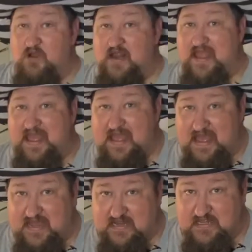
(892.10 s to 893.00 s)
we're going to
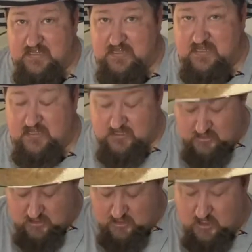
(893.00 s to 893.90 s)
add
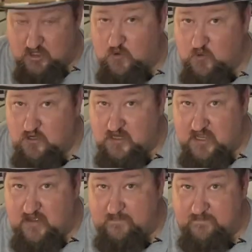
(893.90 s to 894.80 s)
a quarter
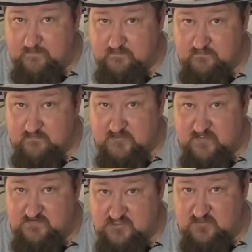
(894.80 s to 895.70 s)
cup
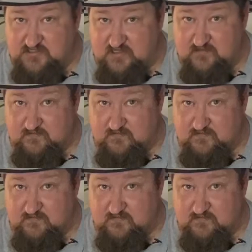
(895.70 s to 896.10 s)
of salsa